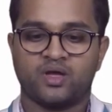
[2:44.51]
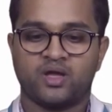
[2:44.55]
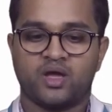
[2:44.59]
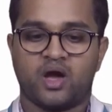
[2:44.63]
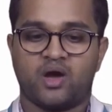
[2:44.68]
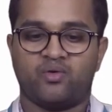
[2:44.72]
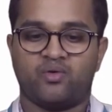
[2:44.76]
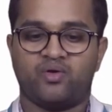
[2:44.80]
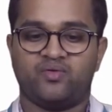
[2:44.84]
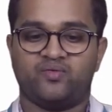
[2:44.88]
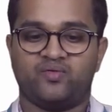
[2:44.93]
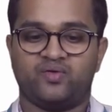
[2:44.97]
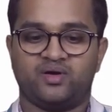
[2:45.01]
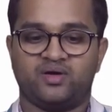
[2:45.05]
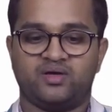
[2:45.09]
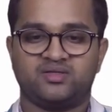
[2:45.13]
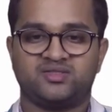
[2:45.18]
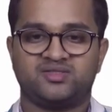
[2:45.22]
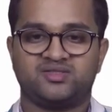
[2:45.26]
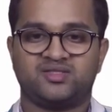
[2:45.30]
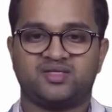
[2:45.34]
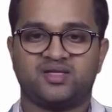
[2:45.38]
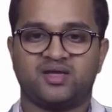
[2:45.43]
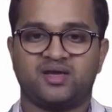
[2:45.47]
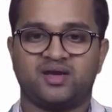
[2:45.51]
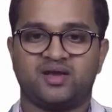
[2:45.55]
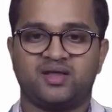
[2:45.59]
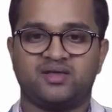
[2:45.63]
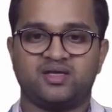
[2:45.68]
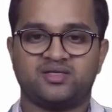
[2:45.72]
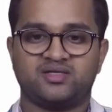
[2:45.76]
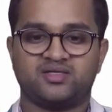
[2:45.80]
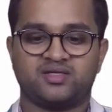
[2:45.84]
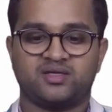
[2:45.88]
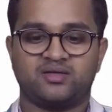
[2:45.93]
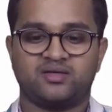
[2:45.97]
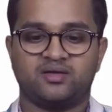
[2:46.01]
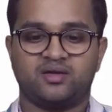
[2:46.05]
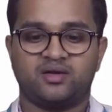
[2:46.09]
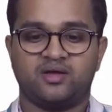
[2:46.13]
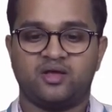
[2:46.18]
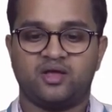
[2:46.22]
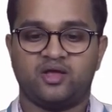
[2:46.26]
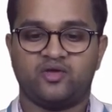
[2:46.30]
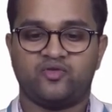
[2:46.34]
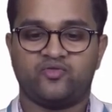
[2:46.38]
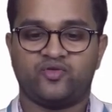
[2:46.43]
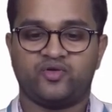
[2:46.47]
However, sterilization,
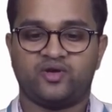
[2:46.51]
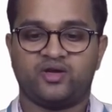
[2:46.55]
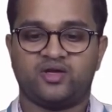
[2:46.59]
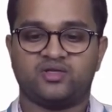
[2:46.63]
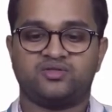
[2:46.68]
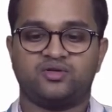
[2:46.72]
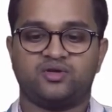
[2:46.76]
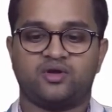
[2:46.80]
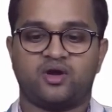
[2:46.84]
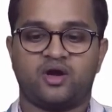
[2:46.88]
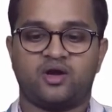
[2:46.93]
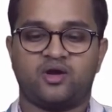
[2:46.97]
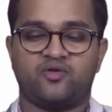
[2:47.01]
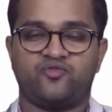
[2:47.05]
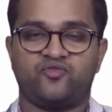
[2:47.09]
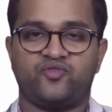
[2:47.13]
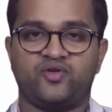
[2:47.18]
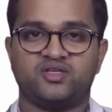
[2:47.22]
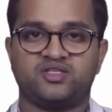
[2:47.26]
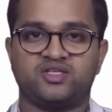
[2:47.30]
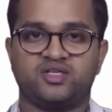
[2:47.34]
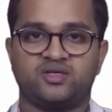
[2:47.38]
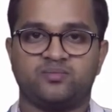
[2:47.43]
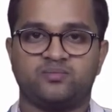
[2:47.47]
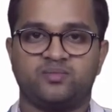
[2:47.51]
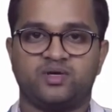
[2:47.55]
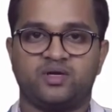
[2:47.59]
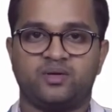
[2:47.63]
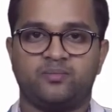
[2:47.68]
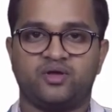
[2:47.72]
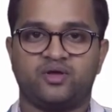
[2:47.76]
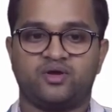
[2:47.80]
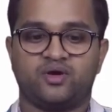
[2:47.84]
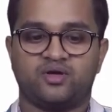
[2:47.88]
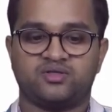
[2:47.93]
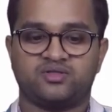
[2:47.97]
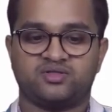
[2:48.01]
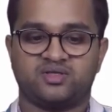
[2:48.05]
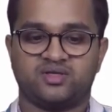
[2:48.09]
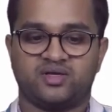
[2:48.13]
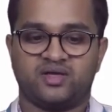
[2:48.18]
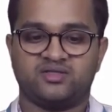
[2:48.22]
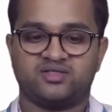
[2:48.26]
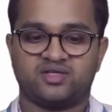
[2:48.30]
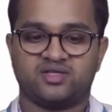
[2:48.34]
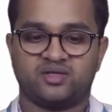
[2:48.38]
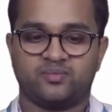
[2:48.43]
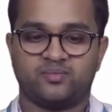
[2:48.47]
if it is not feasible because
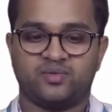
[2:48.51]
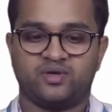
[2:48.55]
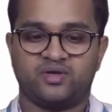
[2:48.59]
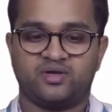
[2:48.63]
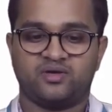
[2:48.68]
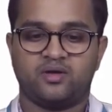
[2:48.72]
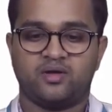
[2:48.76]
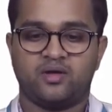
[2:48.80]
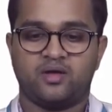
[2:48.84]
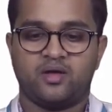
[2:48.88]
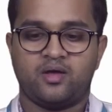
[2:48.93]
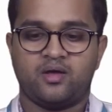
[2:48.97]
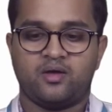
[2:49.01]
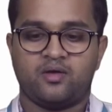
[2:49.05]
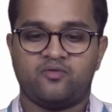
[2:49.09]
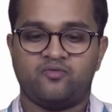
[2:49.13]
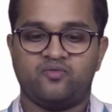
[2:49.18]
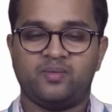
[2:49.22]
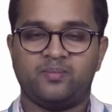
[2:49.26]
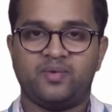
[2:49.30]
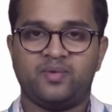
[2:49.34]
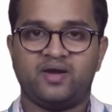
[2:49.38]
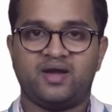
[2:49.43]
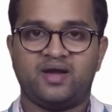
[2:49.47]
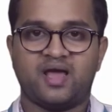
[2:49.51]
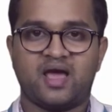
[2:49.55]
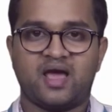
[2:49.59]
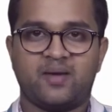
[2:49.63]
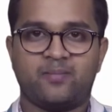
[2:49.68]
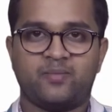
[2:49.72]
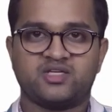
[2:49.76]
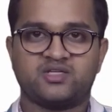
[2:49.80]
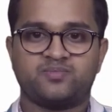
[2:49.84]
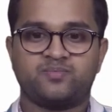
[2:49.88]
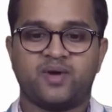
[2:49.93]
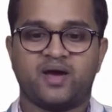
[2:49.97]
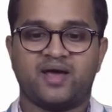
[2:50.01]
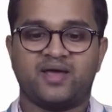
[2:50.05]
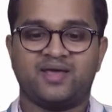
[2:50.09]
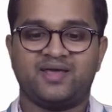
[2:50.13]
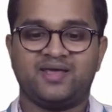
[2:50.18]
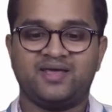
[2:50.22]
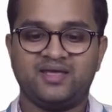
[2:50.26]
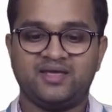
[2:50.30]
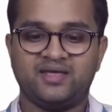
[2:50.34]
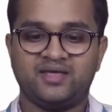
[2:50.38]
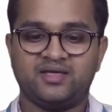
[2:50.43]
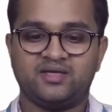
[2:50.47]
the instrument will be damaged by
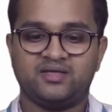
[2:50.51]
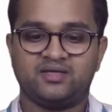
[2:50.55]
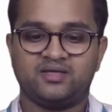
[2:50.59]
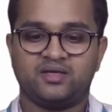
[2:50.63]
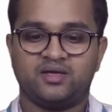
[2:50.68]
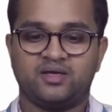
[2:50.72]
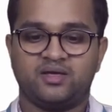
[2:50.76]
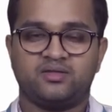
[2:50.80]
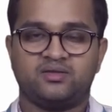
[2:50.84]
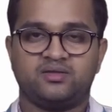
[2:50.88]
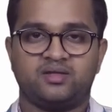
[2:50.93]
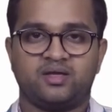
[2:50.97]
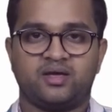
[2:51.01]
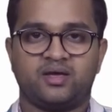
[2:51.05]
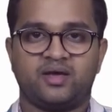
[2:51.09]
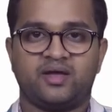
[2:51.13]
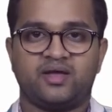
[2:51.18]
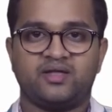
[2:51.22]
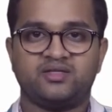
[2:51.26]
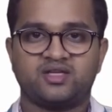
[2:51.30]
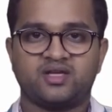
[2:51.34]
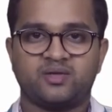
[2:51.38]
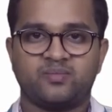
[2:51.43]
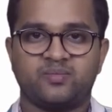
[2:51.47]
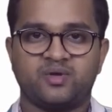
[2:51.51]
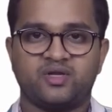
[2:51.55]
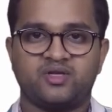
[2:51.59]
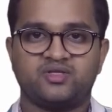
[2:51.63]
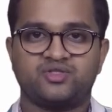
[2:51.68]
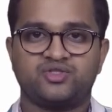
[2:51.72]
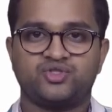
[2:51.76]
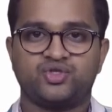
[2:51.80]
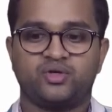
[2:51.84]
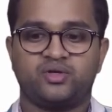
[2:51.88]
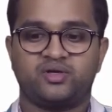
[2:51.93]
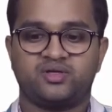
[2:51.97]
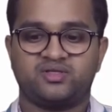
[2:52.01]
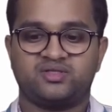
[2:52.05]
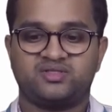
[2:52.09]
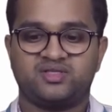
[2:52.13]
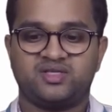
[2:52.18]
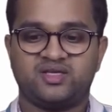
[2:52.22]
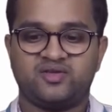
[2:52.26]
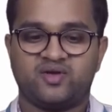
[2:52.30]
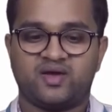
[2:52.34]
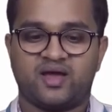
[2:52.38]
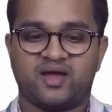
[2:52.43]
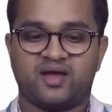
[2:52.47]
heat, the instrument should
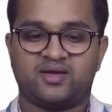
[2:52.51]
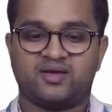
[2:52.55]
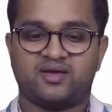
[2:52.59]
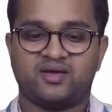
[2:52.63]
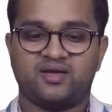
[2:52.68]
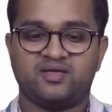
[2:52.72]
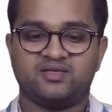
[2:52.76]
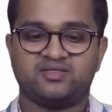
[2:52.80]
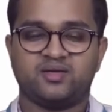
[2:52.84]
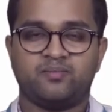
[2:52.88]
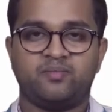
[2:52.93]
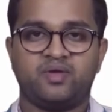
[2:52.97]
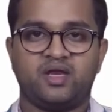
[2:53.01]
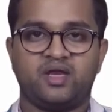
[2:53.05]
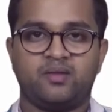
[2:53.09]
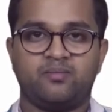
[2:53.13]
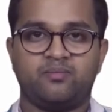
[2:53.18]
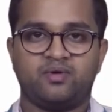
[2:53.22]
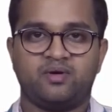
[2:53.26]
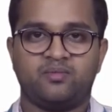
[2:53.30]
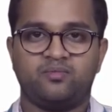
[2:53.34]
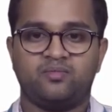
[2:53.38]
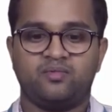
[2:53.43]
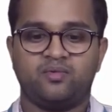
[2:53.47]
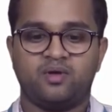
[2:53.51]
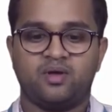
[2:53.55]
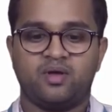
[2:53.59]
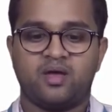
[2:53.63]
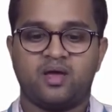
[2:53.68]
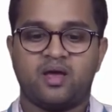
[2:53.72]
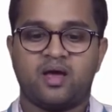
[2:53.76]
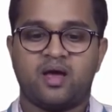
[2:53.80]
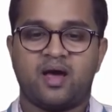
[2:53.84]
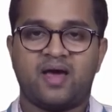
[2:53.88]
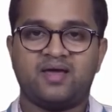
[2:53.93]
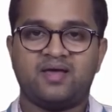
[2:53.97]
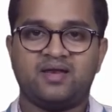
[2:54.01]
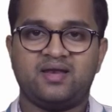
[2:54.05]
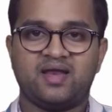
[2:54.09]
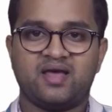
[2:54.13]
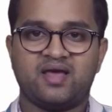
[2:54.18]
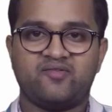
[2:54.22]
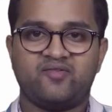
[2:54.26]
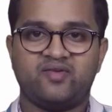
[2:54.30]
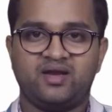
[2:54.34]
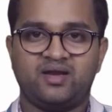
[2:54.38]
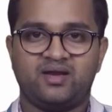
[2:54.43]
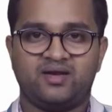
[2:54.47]
receive at least a minimum
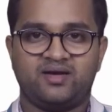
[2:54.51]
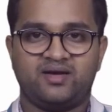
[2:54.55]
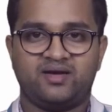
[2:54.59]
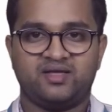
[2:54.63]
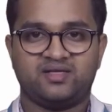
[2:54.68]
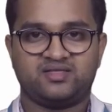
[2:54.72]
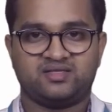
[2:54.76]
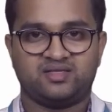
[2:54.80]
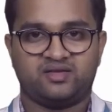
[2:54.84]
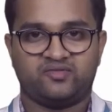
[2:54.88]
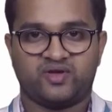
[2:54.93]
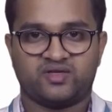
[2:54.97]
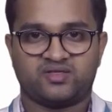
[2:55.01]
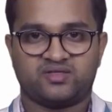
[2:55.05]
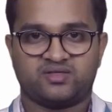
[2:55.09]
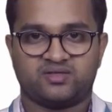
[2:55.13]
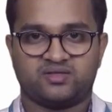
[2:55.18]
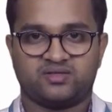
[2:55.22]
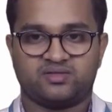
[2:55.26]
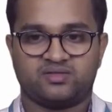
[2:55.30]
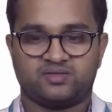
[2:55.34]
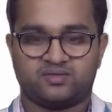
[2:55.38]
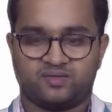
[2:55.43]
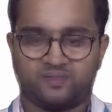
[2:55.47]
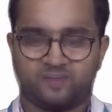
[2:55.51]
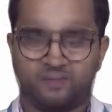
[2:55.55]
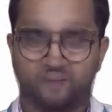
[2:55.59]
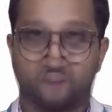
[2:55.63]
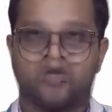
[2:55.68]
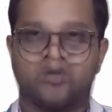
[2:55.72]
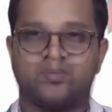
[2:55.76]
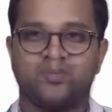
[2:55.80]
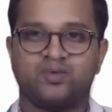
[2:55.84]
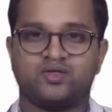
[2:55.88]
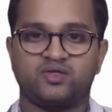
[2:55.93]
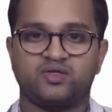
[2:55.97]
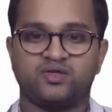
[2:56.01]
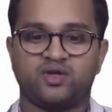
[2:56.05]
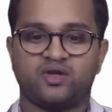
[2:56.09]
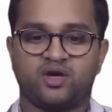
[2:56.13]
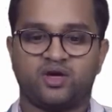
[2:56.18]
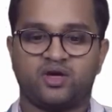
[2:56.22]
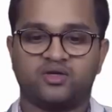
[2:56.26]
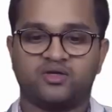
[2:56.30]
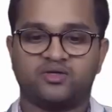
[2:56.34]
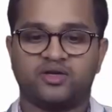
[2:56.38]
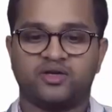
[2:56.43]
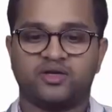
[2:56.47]
high-level disinfection. Coming to
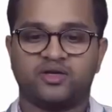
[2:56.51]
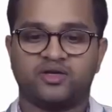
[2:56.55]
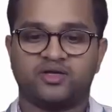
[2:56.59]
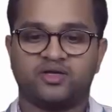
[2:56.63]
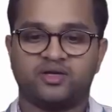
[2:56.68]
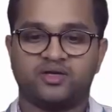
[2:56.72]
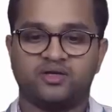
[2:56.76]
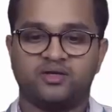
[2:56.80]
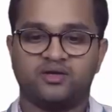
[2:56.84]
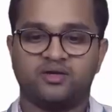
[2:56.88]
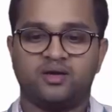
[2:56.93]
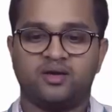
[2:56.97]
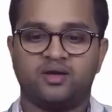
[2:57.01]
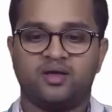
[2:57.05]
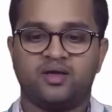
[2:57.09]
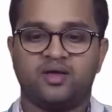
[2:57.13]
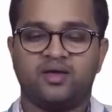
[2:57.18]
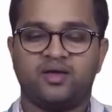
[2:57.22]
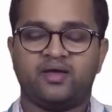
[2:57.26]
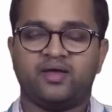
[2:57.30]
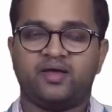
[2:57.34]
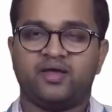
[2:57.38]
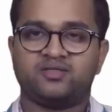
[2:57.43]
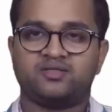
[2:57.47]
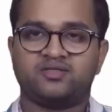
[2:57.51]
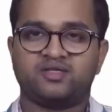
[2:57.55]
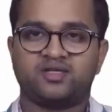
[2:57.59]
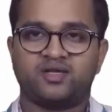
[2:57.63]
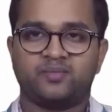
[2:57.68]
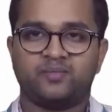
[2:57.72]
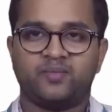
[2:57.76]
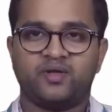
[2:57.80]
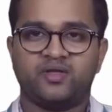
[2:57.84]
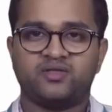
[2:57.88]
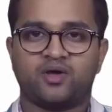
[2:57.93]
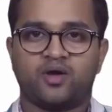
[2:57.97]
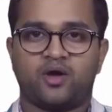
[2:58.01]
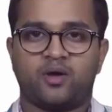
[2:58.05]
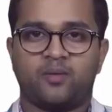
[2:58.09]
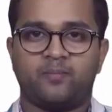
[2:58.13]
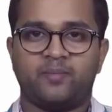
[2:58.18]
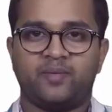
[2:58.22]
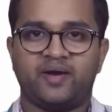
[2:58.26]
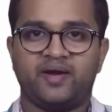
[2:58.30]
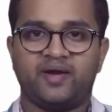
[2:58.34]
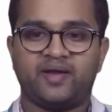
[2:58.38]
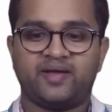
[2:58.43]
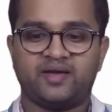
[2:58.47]
non-critical, instruments or
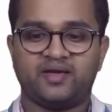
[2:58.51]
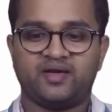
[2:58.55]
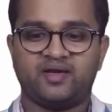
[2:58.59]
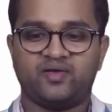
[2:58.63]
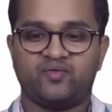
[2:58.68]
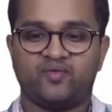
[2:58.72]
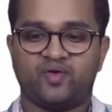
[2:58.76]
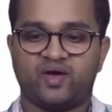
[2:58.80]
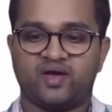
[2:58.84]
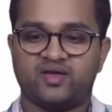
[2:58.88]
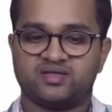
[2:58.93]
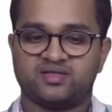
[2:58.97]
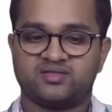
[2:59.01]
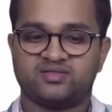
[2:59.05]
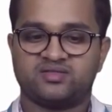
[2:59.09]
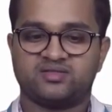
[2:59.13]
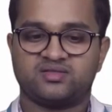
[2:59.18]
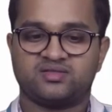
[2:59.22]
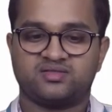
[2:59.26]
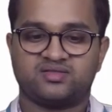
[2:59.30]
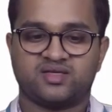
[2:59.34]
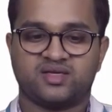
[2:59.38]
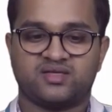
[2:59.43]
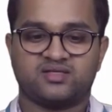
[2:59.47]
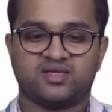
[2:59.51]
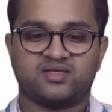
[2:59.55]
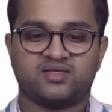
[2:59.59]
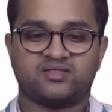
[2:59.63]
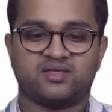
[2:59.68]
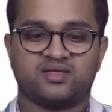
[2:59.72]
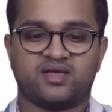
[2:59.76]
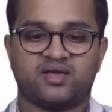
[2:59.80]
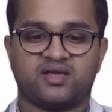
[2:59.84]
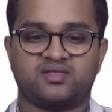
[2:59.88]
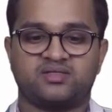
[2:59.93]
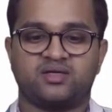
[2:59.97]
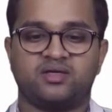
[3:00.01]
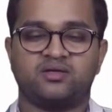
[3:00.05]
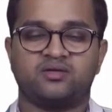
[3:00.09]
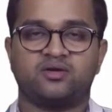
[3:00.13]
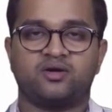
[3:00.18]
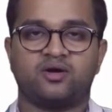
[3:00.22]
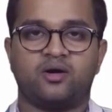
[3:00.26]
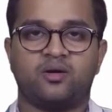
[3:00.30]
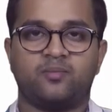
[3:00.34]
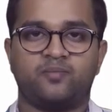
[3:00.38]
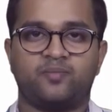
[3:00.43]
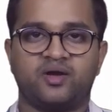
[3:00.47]
medical devices such as external
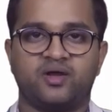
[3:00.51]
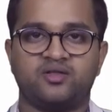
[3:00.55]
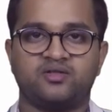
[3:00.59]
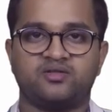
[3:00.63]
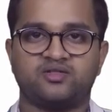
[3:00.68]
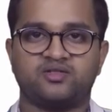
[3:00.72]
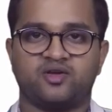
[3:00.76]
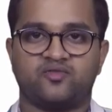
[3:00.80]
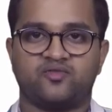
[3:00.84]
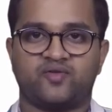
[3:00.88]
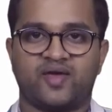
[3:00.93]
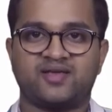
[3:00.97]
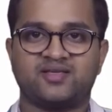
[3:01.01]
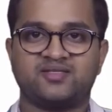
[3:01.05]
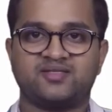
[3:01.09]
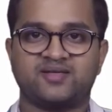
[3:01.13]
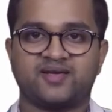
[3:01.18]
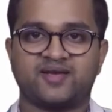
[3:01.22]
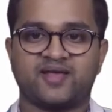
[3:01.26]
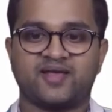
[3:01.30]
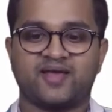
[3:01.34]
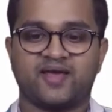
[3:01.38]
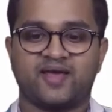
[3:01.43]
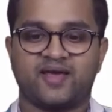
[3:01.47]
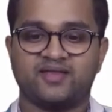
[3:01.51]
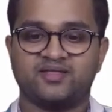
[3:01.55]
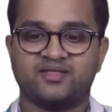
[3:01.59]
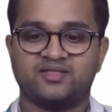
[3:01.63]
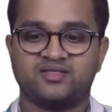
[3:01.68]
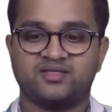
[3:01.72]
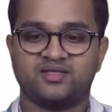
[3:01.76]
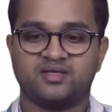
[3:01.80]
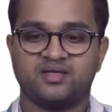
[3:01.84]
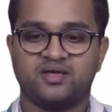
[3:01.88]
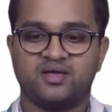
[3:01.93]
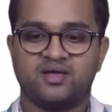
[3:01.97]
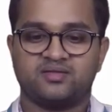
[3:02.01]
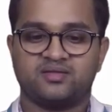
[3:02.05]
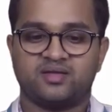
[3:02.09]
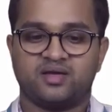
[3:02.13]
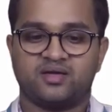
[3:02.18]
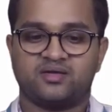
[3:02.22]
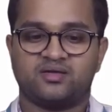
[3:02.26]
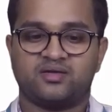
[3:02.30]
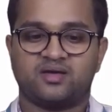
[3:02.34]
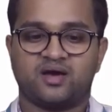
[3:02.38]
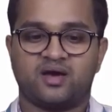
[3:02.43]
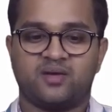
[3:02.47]
components of X-ray heads
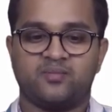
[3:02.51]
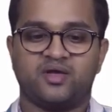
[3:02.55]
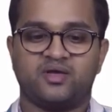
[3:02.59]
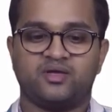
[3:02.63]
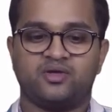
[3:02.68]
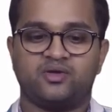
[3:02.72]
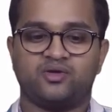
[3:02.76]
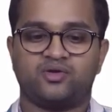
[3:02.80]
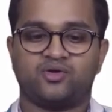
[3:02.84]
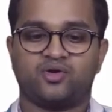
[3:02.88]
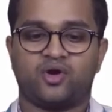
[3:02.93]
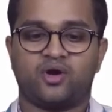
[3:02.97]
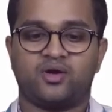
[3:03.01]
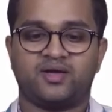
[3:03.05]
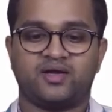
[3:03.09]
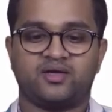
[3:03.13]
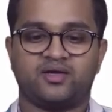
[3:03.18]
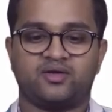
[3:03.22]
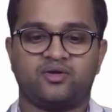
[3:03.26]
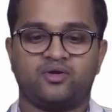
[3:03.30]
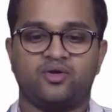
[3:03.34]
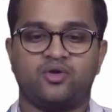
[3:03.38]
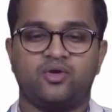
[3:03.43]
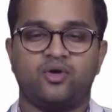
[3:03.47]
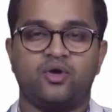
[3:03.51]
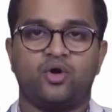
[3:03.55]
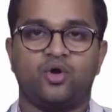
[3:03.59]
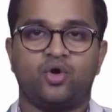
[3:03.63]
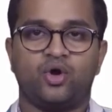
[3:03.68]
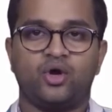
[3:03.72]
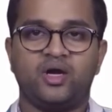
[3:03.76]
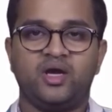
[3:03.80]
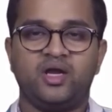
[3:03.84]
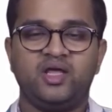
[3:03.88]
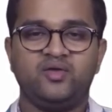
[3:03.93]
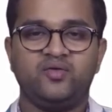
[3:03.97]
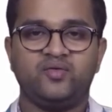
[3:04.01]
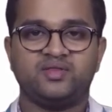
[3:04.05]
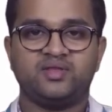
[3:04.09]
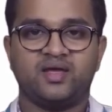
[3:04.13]
that come into contact only